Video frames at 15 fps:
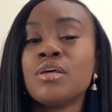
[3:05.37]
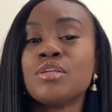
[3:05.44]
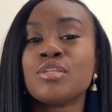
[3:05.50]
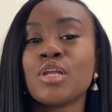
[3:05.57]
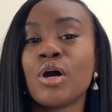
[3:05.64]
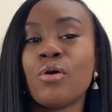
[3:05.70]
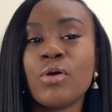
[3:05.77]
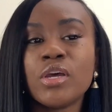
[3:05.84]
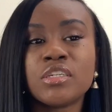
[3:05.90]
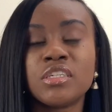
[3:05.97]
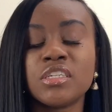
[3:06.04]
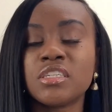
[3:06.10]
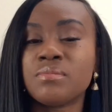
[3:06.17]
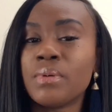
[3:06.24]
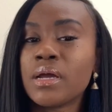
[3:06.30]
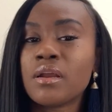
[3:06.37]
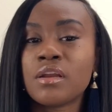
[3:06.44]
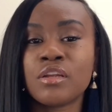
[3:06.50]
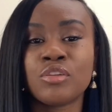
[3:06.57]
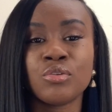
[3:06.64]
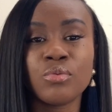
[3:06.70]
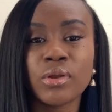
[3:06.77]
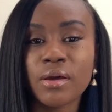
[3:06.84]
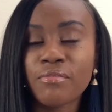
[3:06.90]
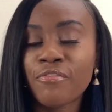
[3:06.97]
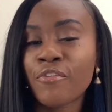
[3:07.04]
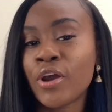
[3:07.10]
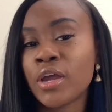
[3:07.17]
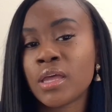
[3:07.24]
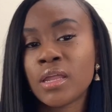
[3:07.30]
So it's just better to do it up
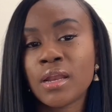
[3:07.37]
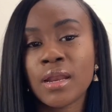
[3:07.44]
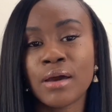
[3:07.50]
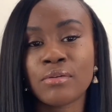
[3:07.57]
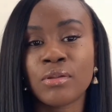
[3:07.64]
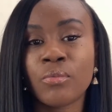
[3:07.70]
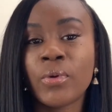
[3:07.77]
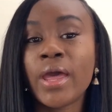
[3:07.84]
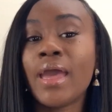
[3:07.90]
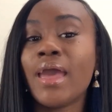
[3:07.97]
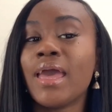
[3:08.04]
front, get it out the way.